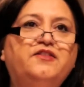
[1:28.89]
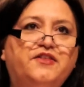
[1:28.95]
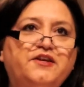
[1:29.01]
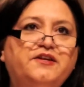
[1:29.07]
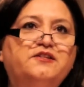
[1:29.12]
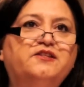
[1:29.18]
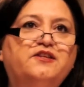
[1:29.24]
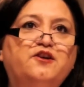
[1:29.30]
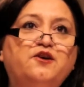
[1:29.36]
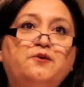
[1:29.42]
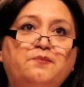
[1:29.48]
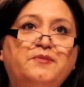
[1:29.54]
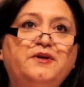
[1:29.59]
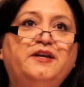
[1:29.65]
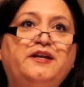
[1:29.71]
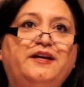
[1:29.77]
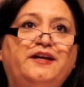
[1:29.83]
This
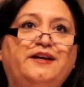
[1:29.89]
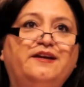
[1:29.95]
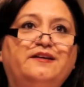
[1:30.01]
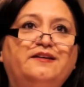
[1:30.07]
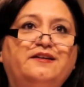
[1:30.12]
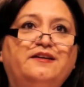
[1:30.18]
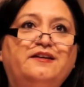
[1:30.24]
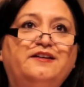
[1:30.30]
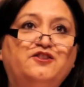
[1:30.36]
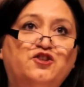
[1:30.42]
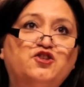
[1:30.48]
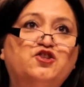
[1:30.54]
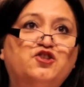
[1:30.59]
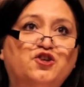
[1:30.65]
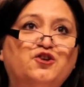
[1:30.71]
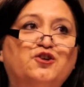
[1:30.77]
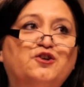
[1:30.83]
committee
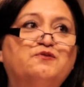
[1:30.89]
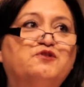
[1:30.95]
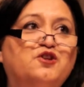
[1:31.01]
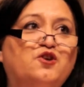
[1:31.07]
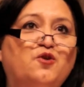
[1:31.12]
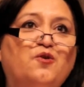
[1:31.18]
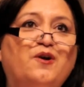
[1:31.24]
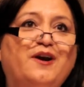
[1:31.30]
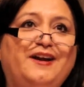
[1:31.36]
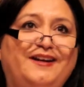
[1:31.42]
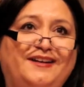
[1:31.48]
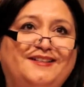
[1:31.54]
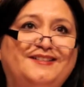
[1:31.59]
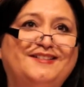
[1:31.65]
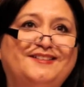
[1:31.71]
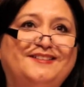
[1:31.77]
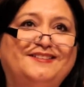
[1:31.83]
deserves
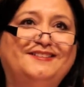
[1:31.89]
credit